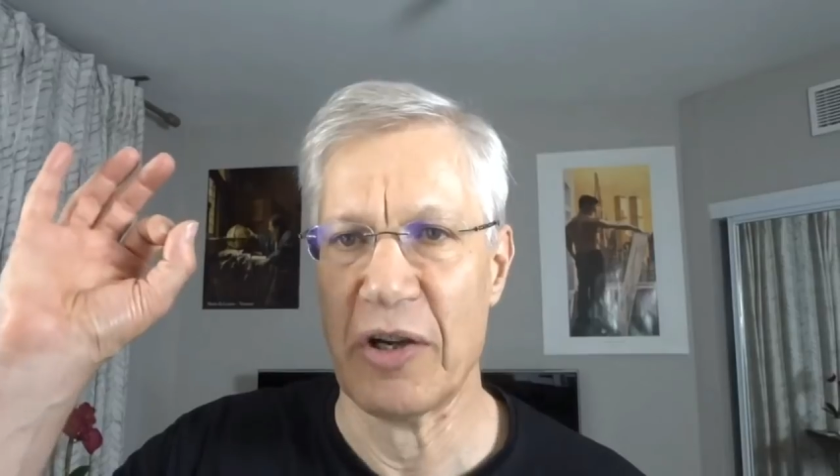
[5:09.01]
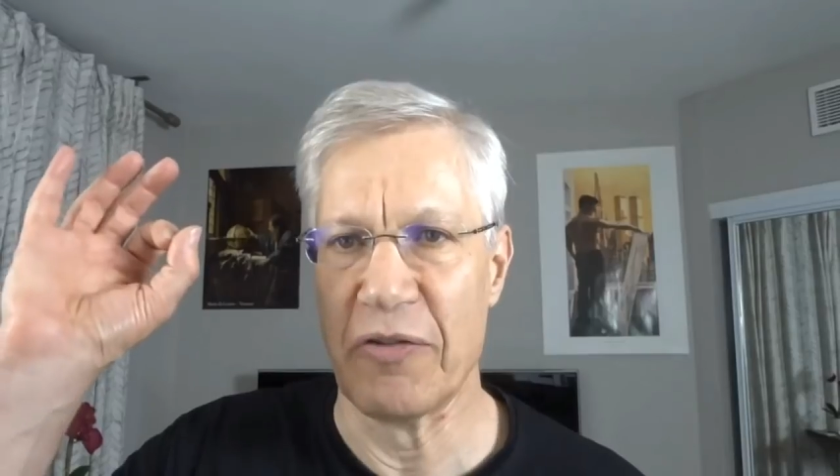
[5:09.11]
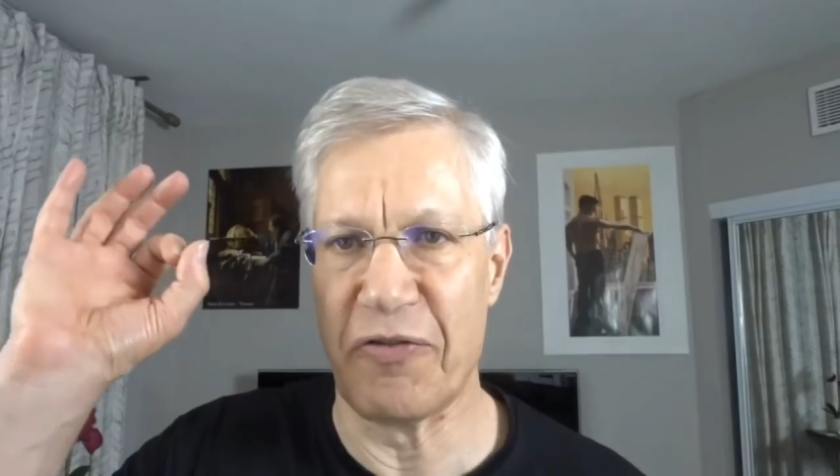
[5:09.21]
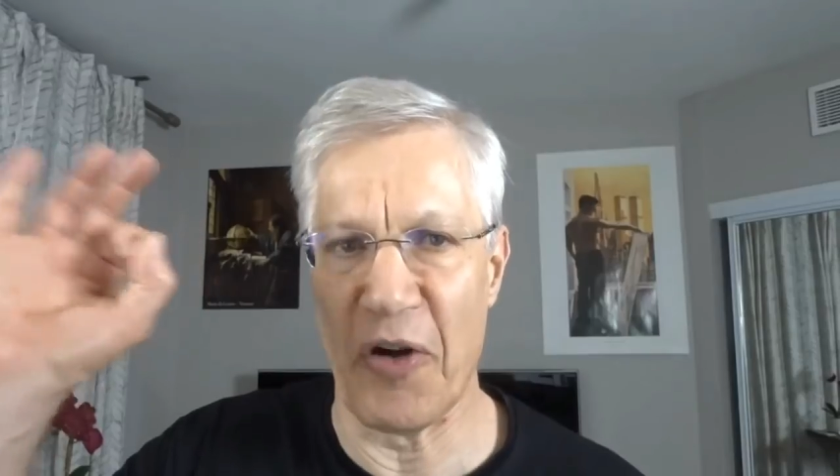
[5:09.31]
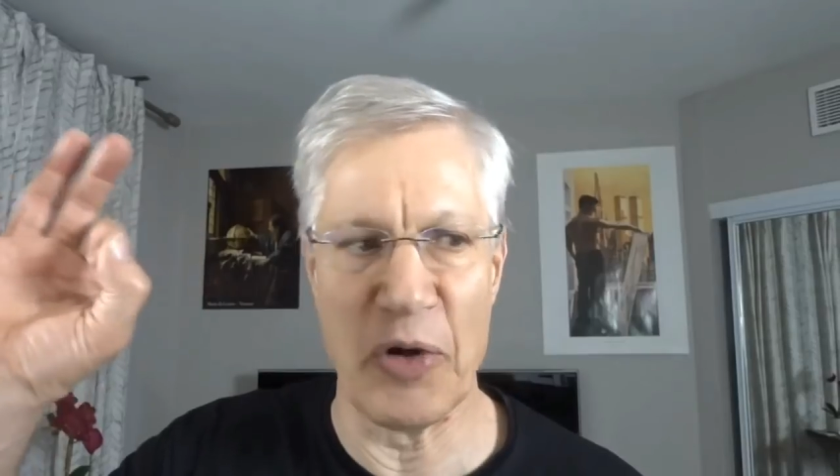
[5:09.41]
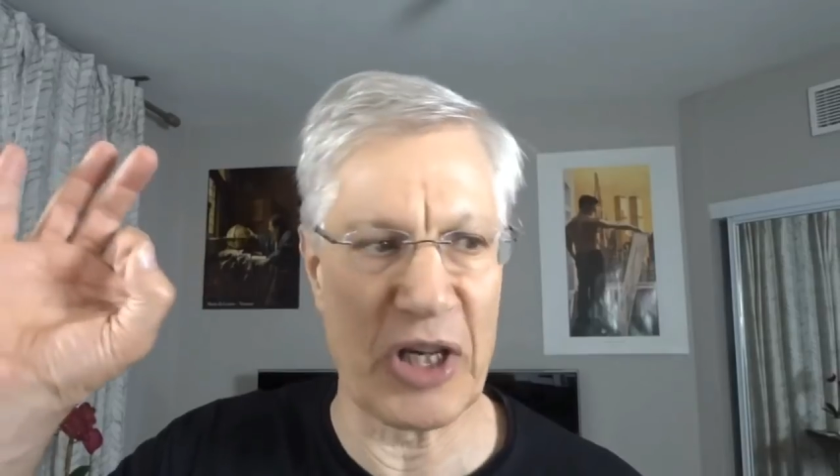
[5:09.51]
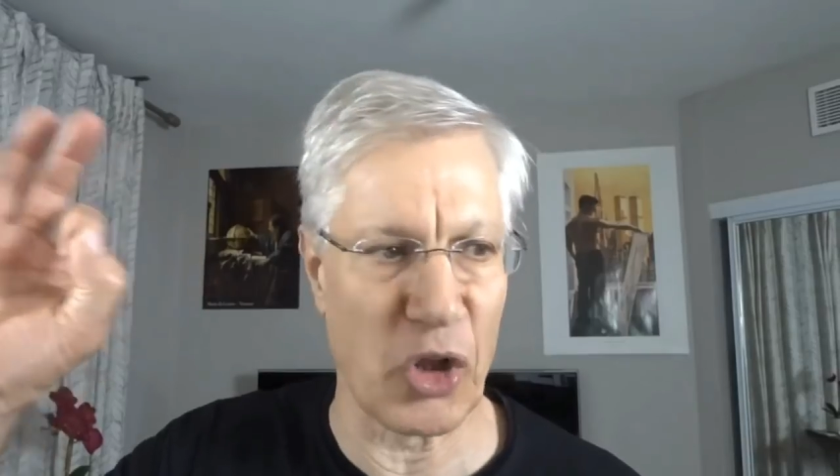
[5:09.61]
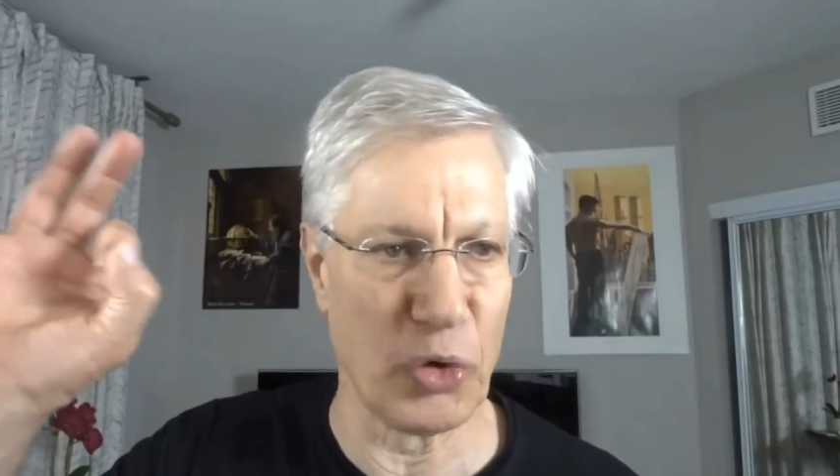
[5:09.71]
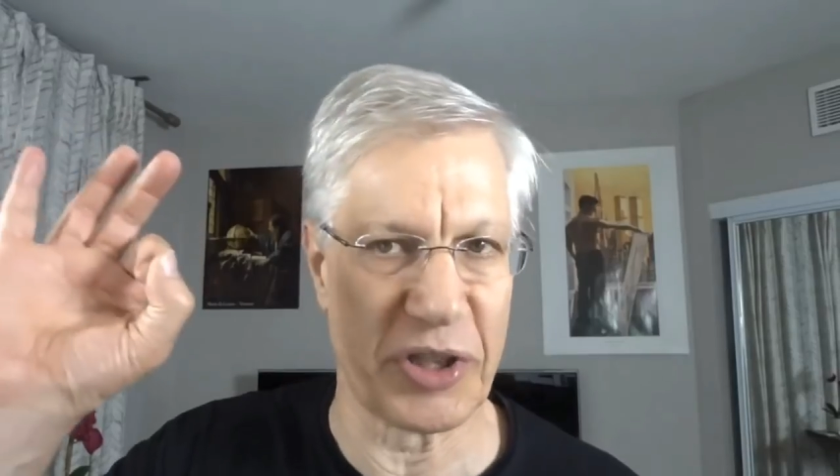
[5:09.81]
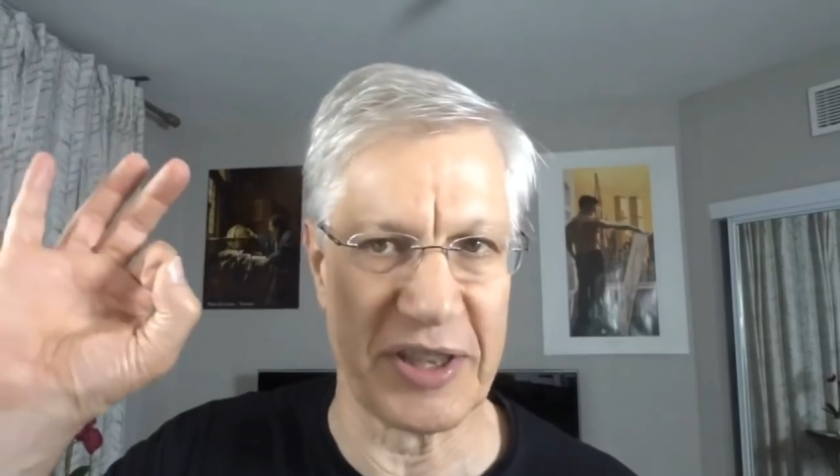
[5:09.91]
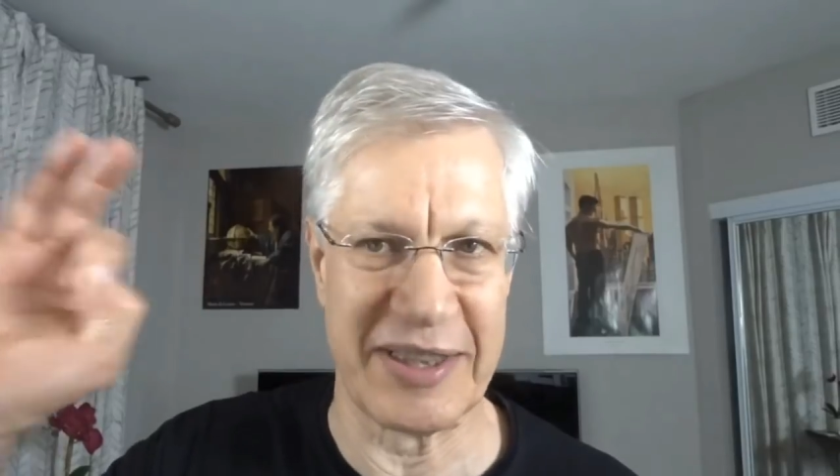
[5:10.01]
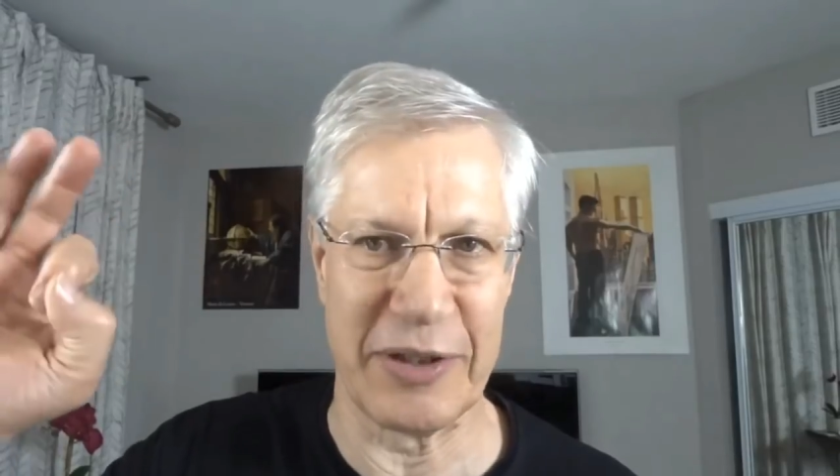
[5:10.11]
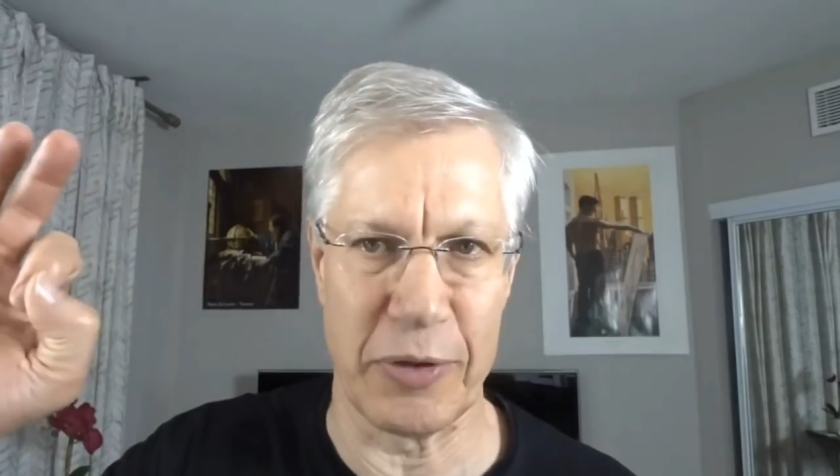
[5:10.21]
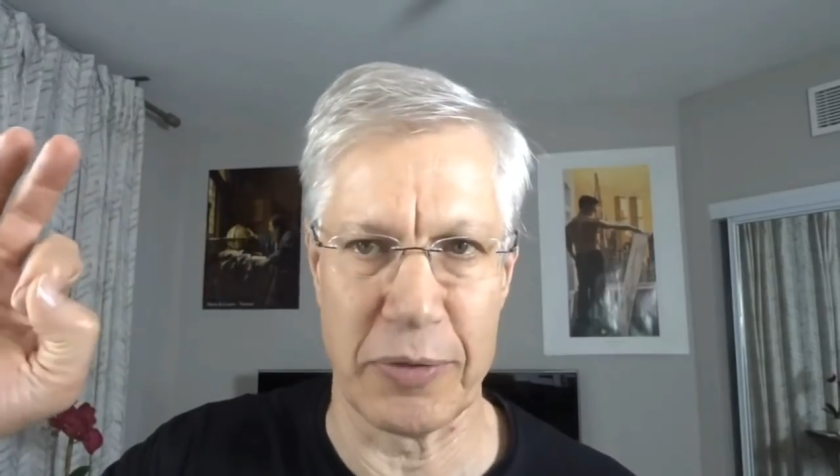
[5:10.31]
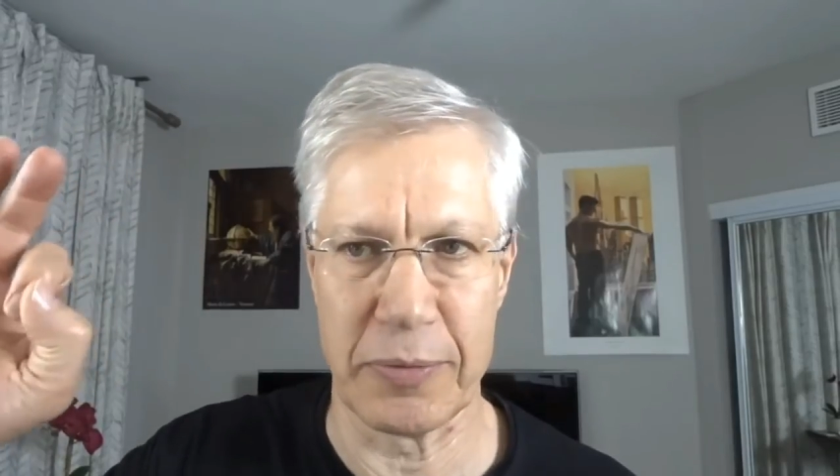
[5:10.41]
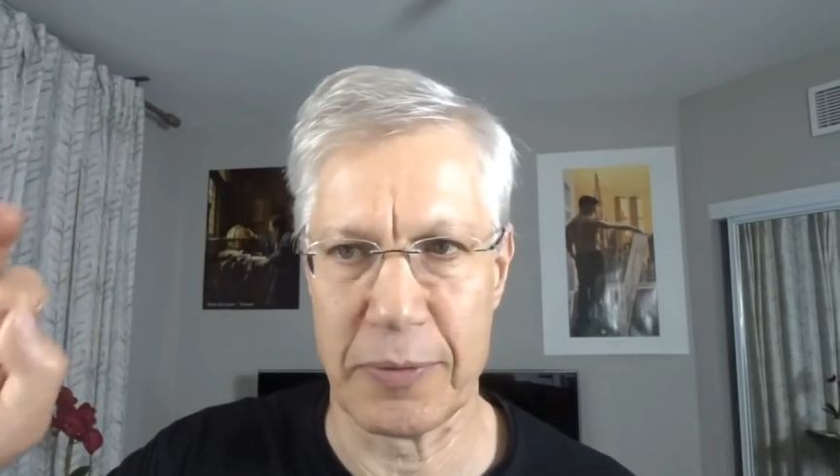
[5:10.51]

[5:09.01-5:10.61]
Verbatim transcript: very close to zero.